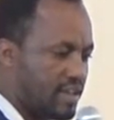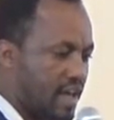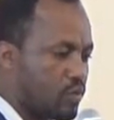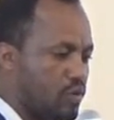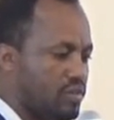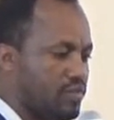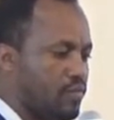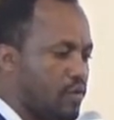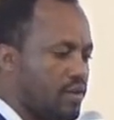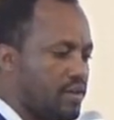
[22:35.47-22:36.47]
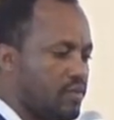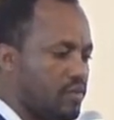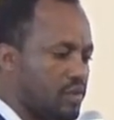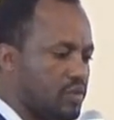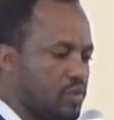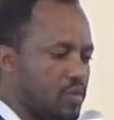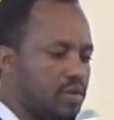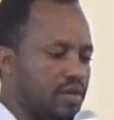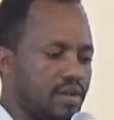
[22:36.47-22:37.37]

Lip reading: algorithm for what we call